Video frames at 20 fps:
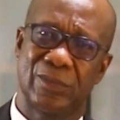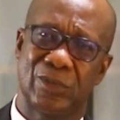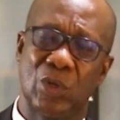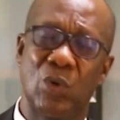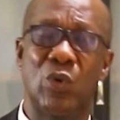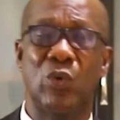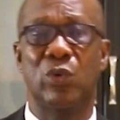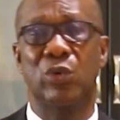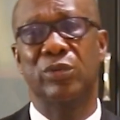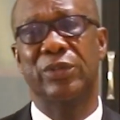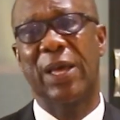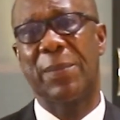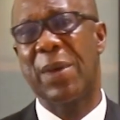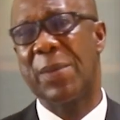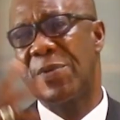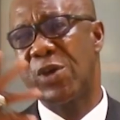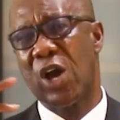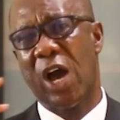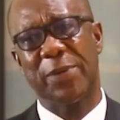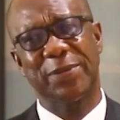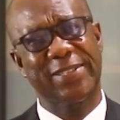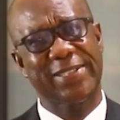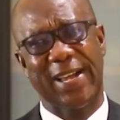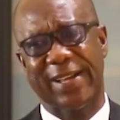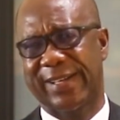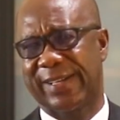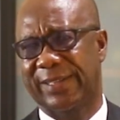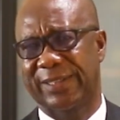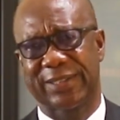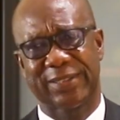So there may be
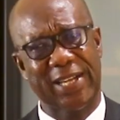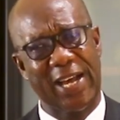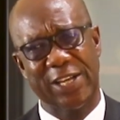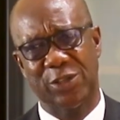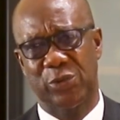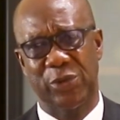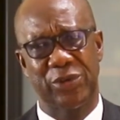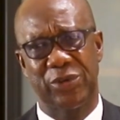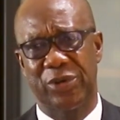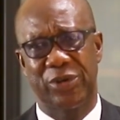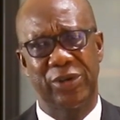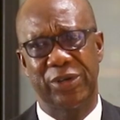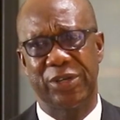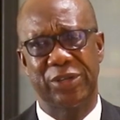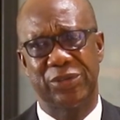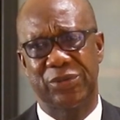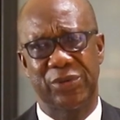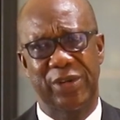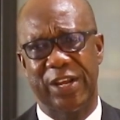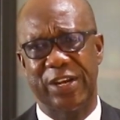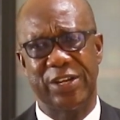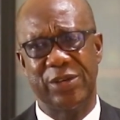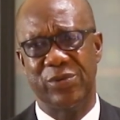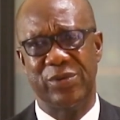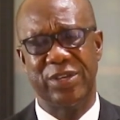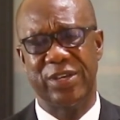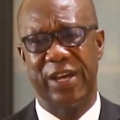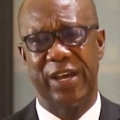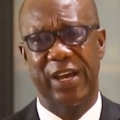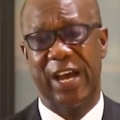obstacles as we go into the new
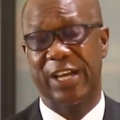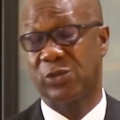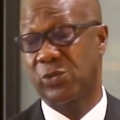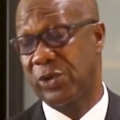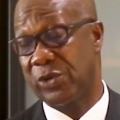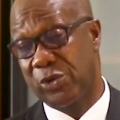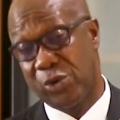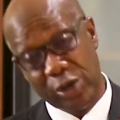year, as we